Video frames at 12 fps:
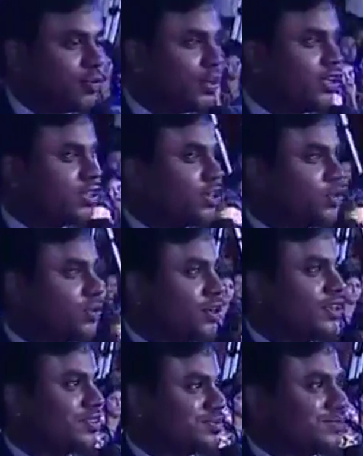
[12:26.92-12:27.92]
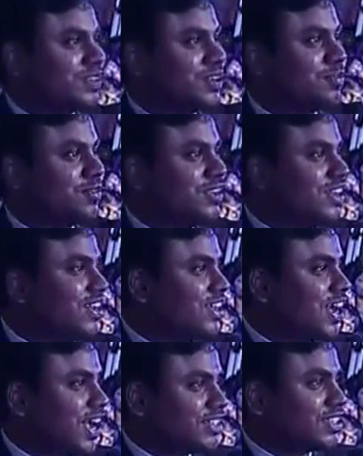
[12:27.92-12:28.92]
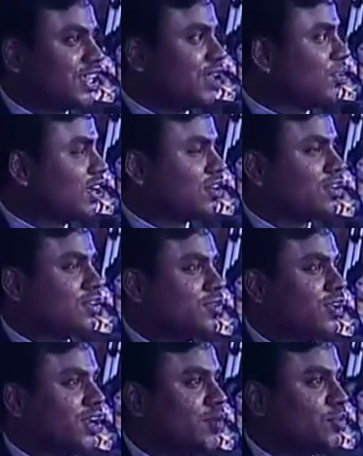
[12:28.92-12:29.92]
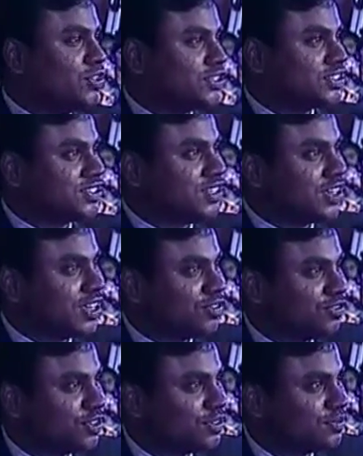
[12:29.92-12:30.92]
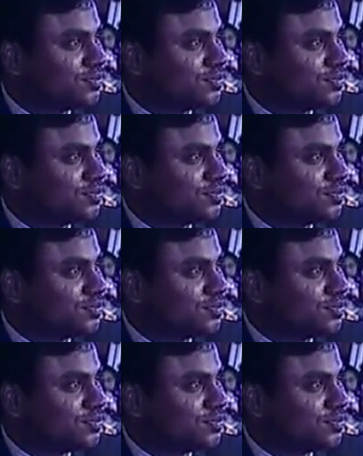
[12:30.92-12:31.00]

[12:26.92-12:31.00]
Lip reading: money in the hundi and asking him that we need more success in life.